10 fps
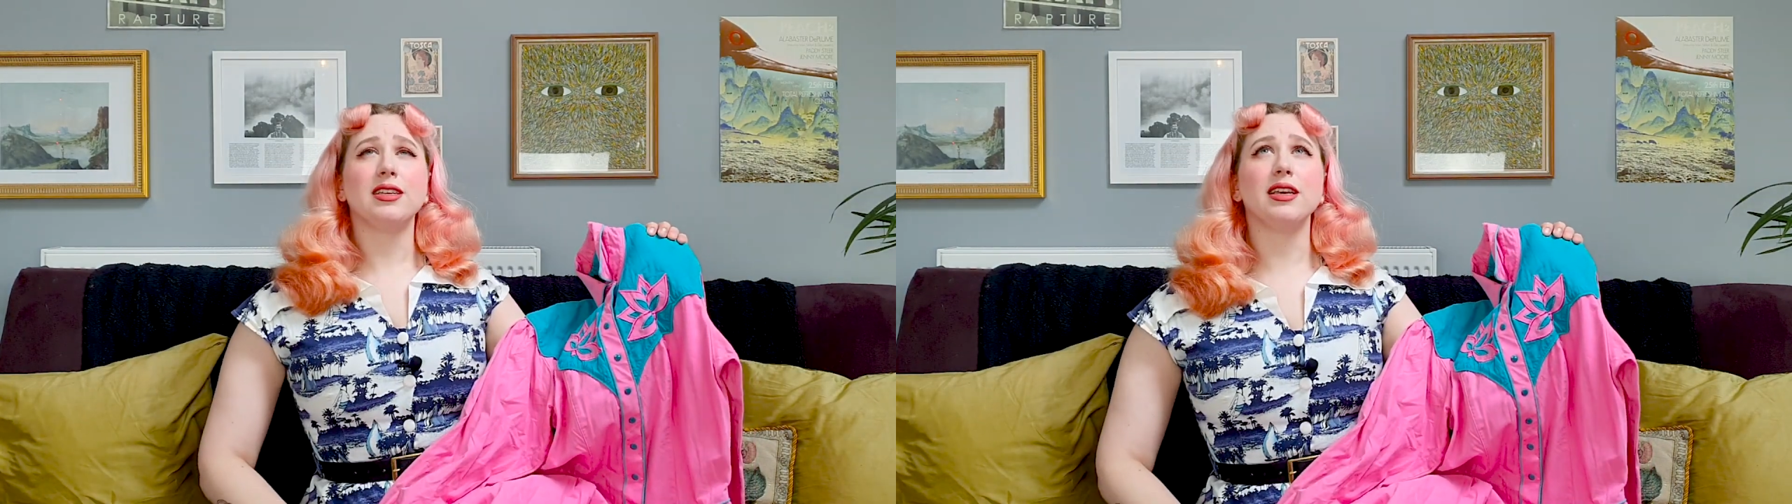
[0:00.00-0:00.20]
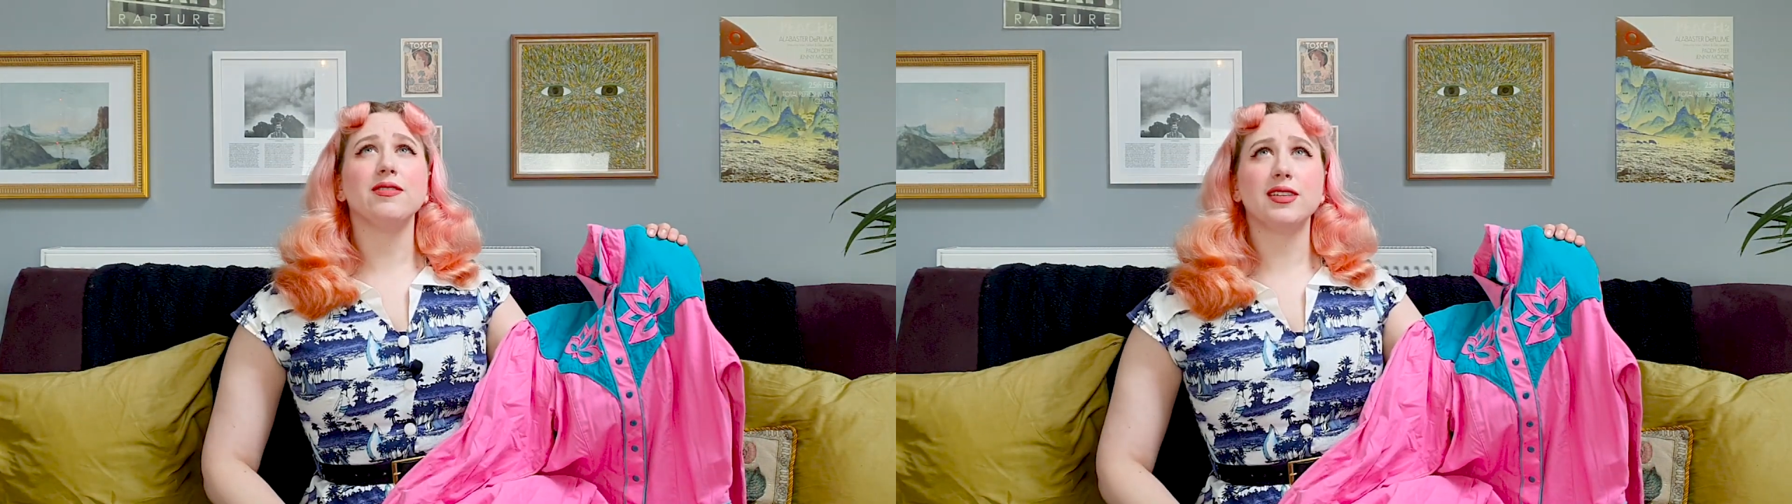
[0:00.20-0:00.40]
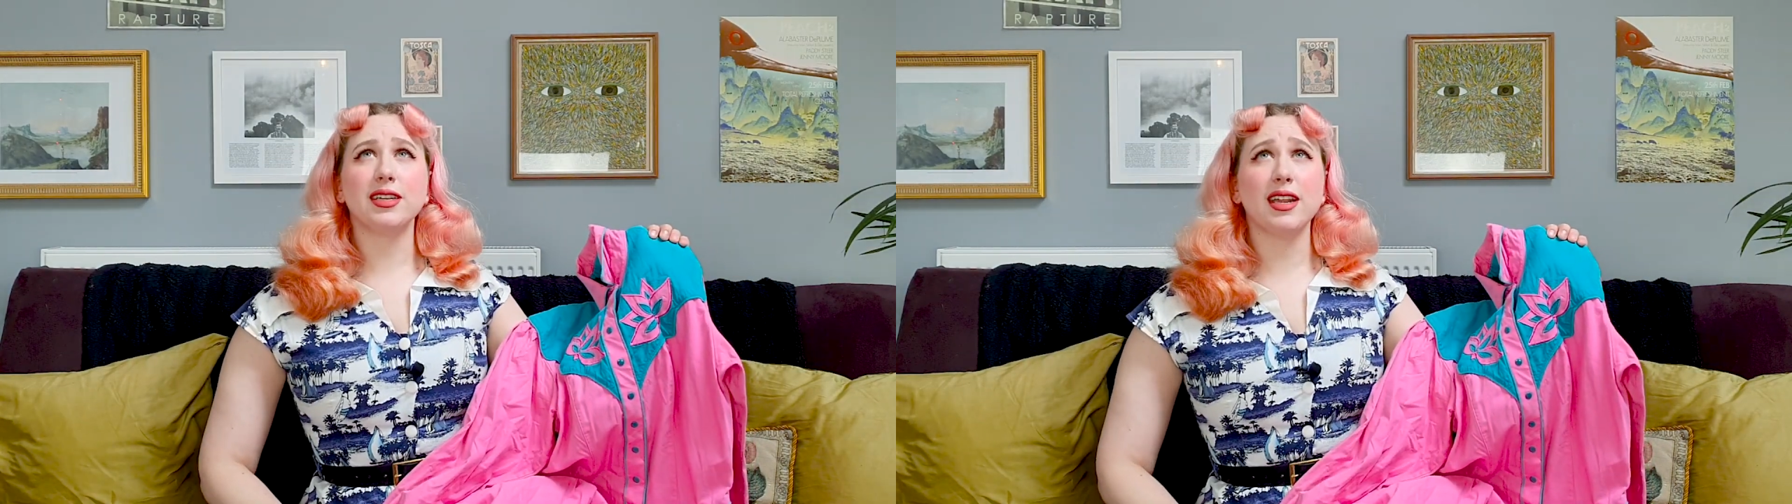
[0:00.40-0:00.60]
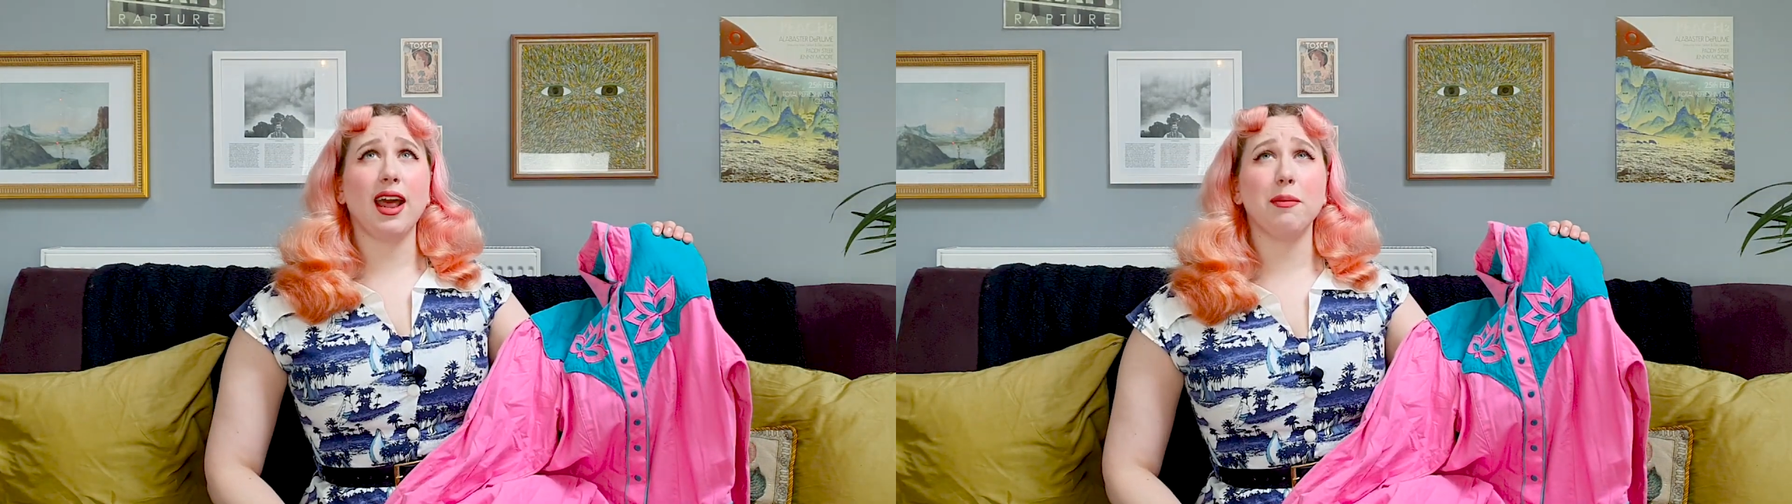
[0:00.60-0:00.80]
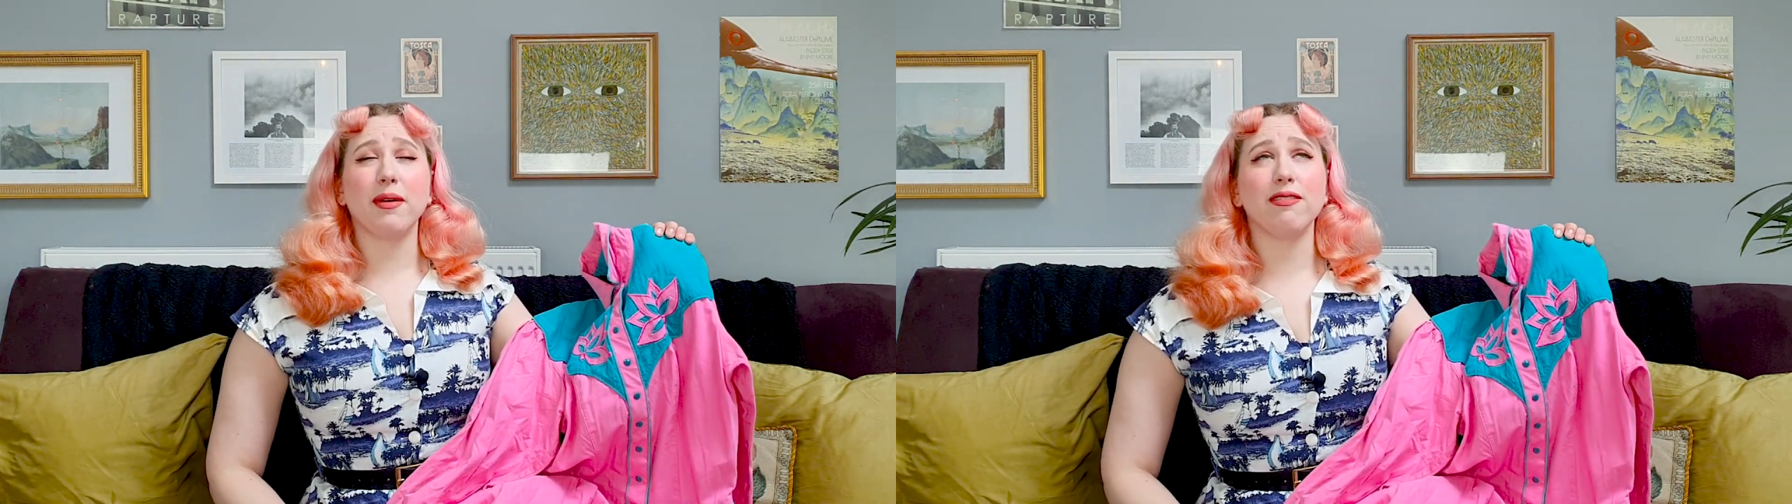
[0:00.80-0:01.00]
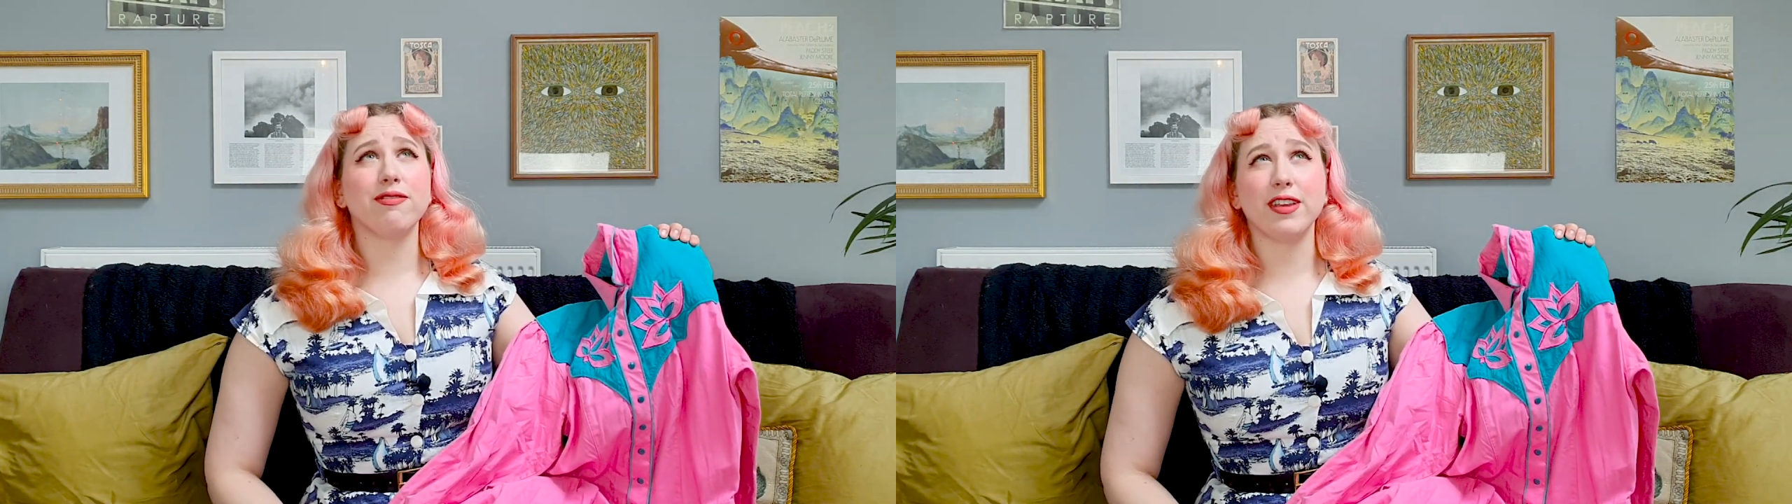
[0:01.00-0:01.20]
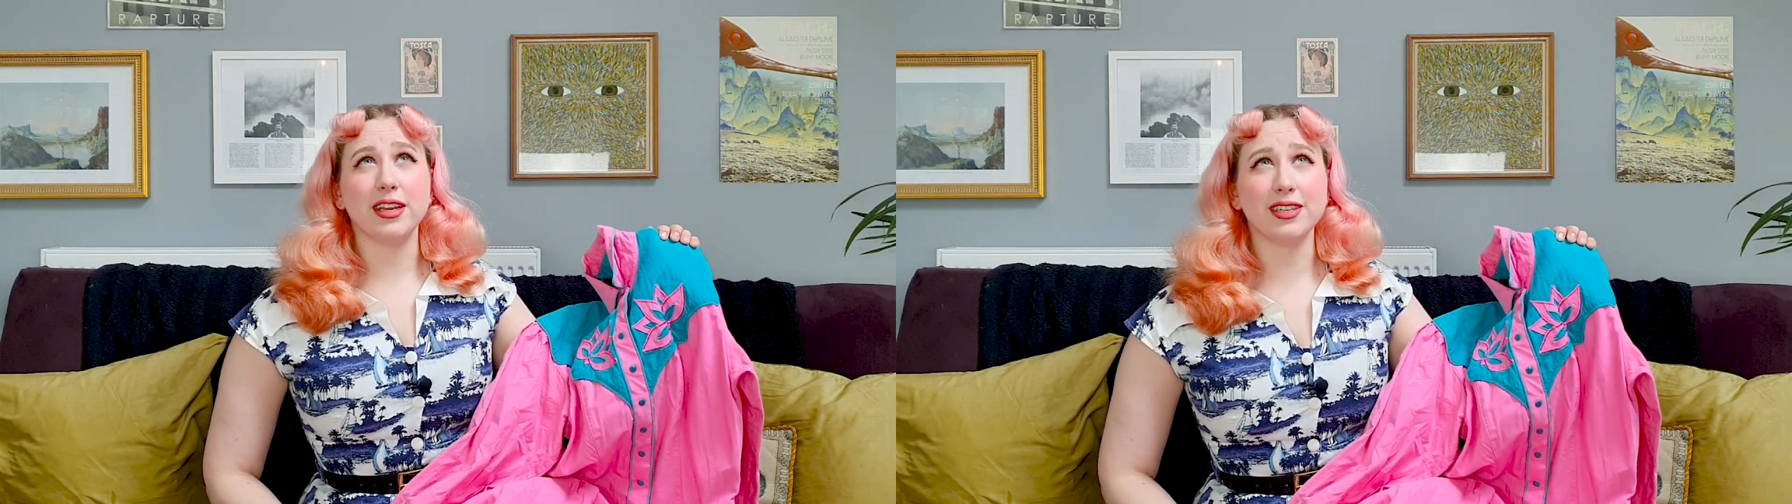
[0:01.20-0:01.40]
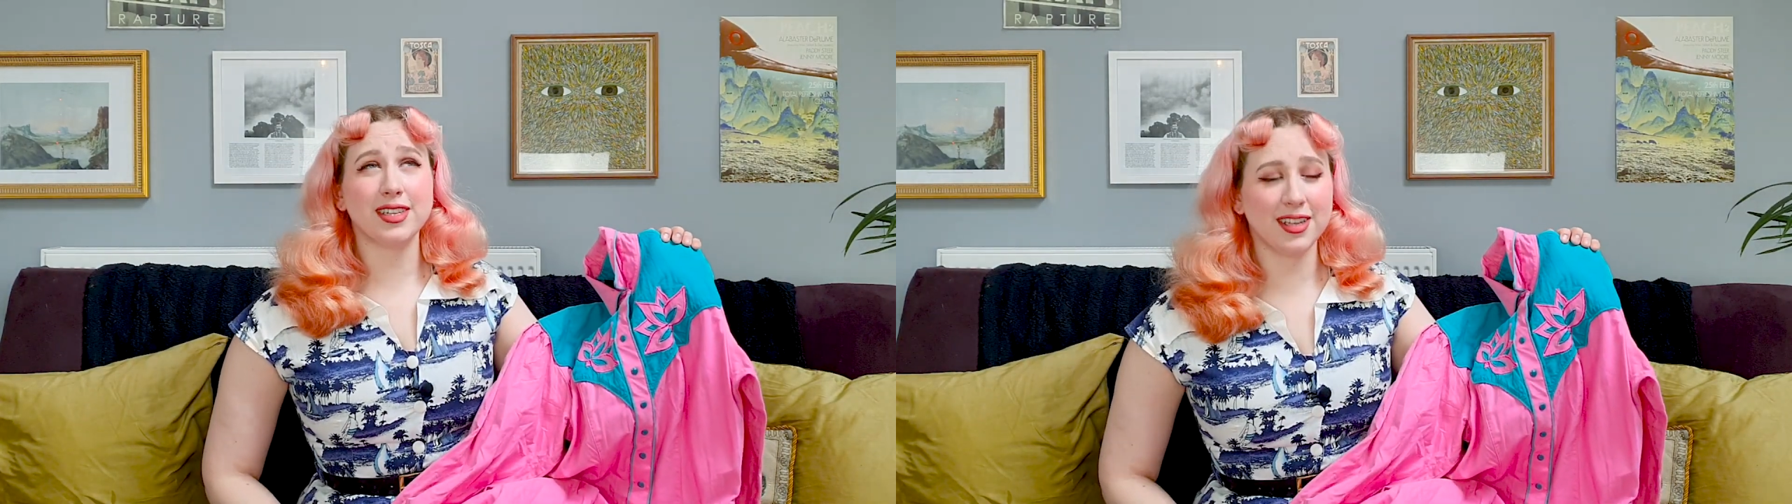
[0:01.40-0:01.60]
gifted it at my
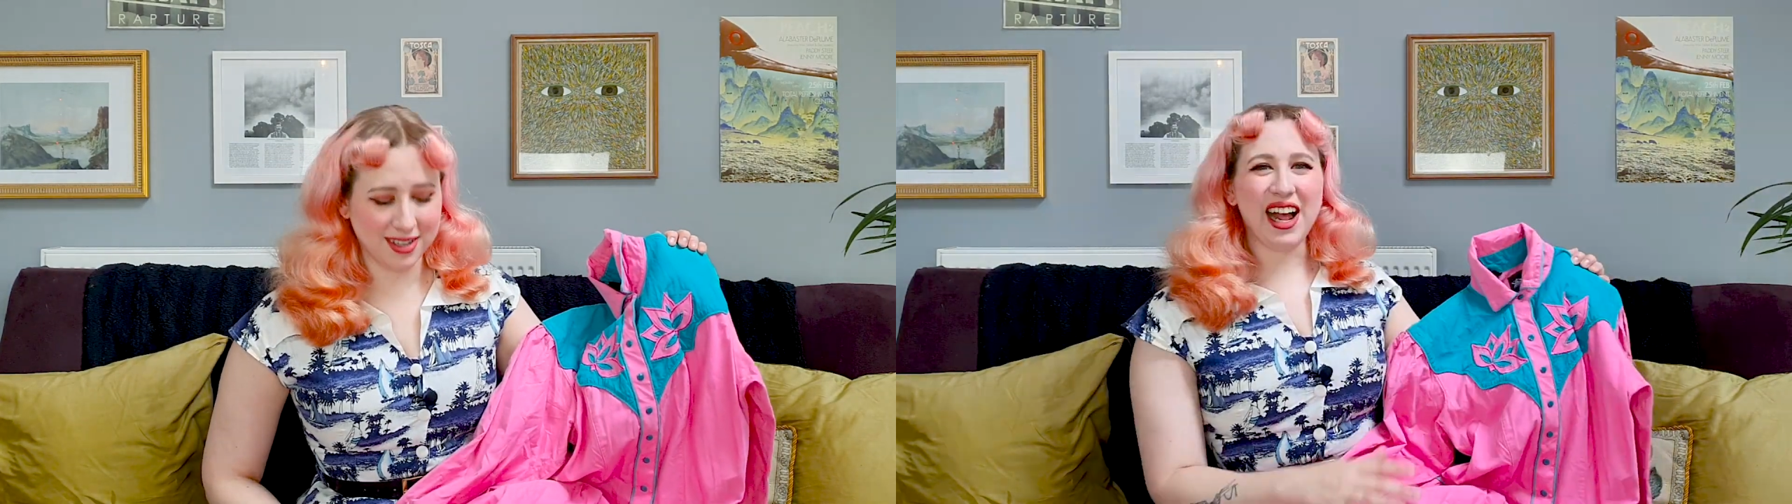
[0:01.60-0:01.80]
feet.